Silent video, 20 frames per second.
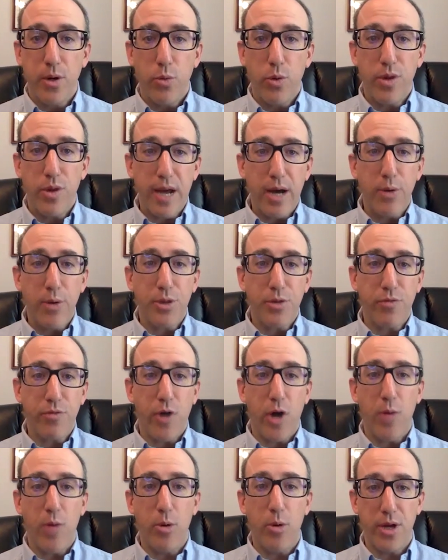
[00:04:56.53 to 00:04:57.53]
Without the
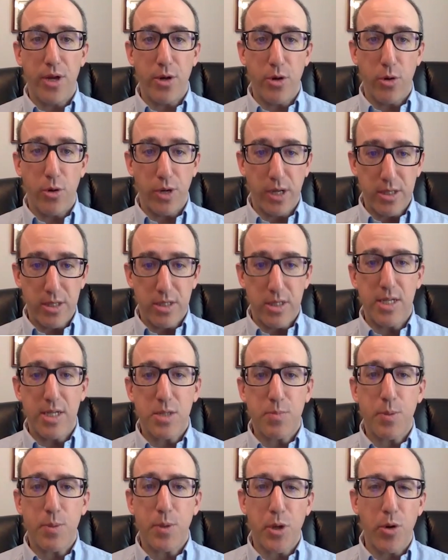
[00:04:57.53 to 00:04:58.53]
farmer, they don't
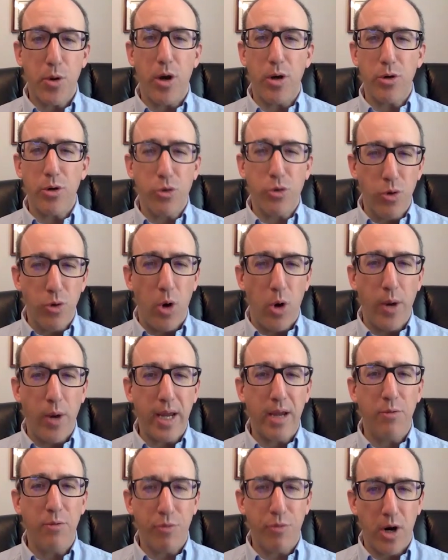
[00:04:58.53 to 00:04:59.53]
exist, but they're not
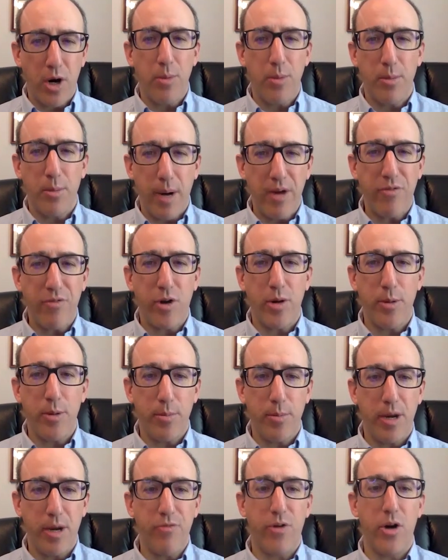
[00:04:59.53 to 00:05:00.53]
growing farmer by farmer
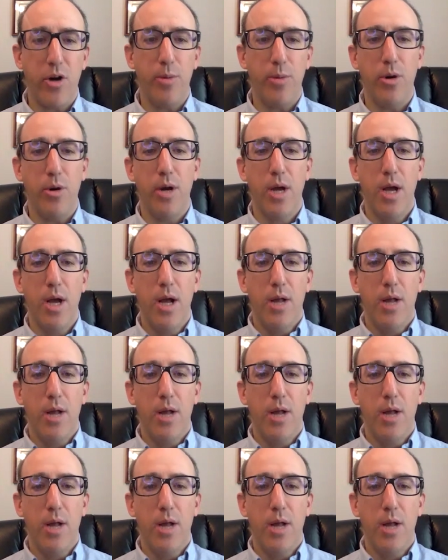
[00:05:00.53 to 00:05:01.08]
by farmer.